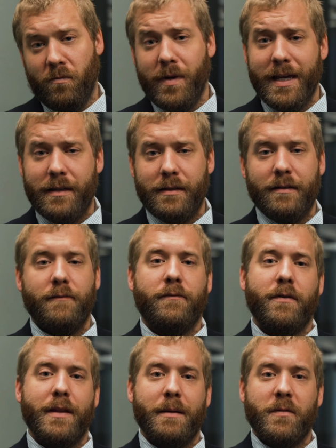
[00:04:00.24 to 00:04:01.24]
weeks
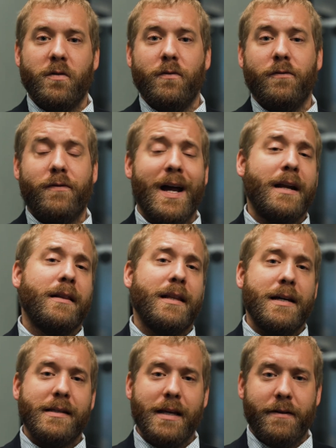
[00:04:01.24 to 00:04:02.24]
for them to
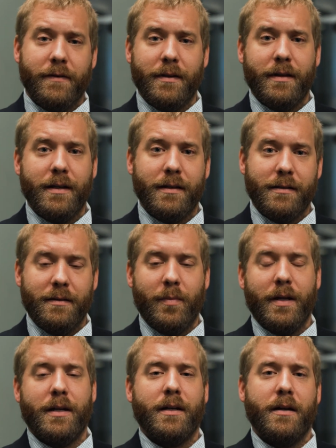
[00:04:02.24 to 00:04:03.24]
finalize everything
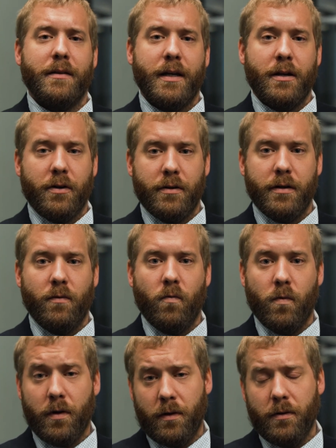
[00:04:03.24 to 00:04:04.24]
depending on the current
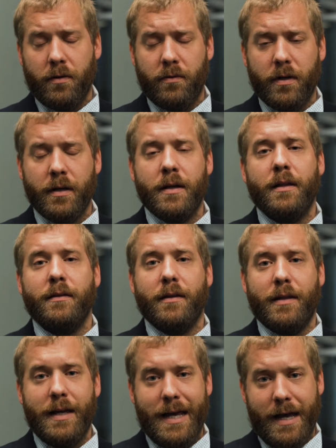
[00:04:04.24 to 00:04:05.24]
workload that
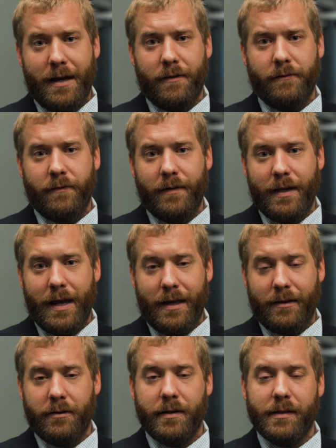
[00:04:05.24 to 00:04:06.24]
they have at
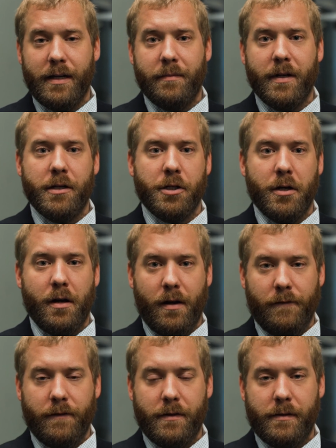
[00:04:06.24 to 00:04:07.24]
their examination
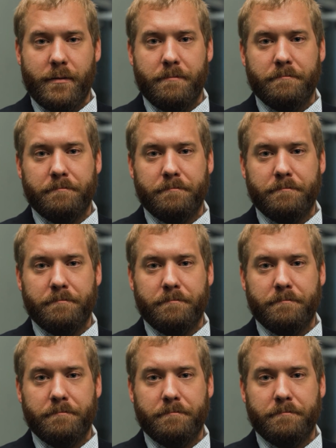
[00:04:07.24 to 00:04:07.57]
office.